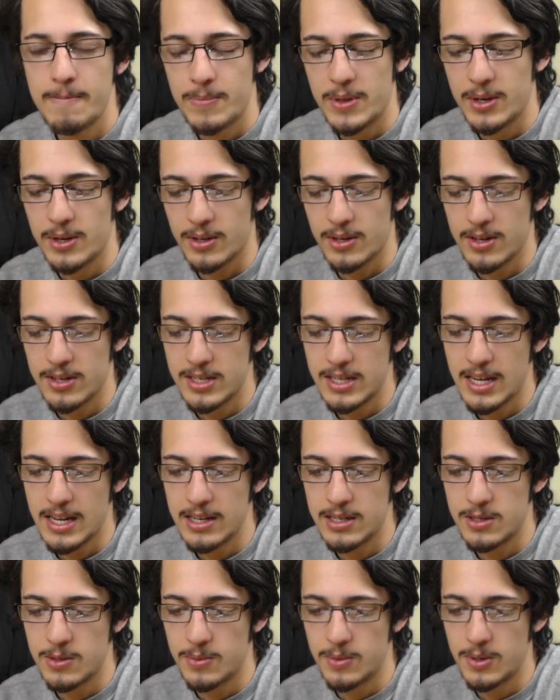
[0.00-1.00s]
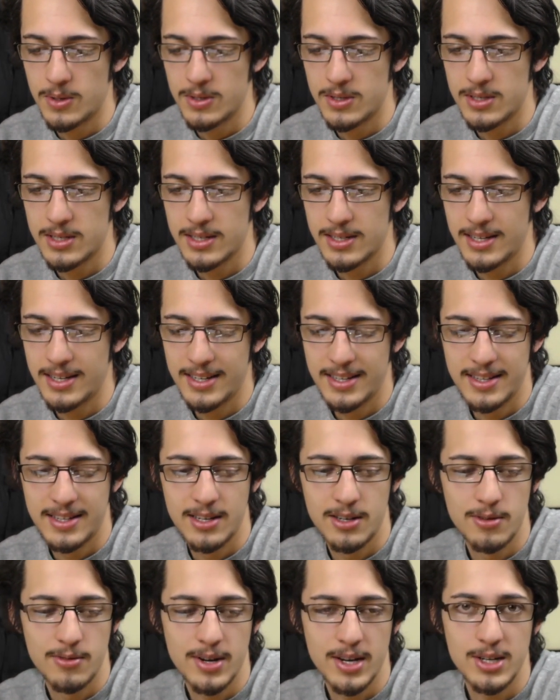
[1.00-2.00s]
They're not going to head towards
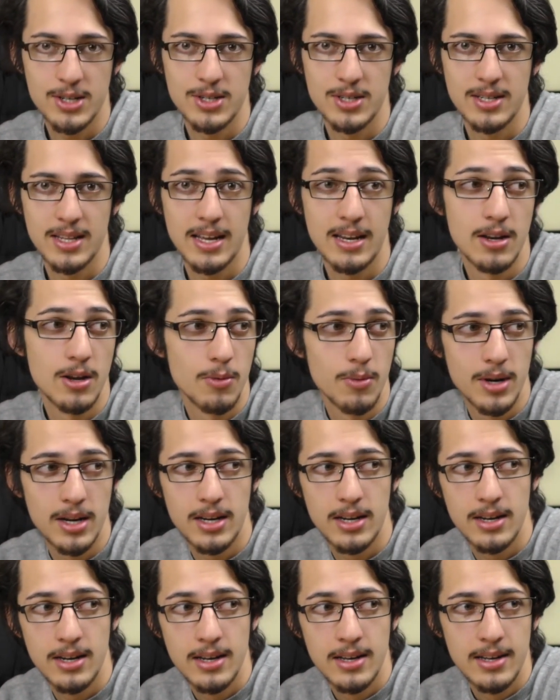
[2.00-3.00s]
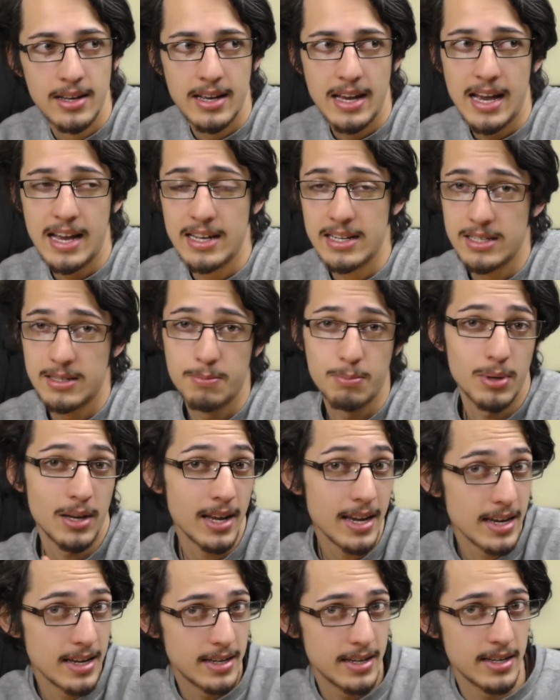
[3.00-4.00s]
the direction that no one has
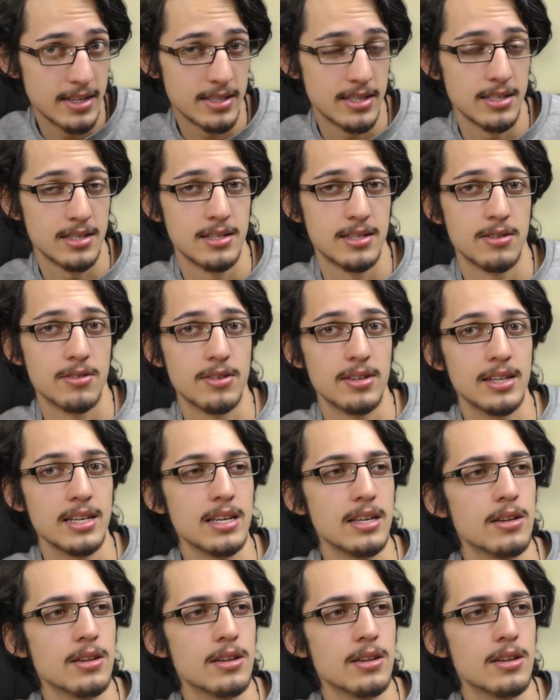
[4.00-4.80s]
played necessarily.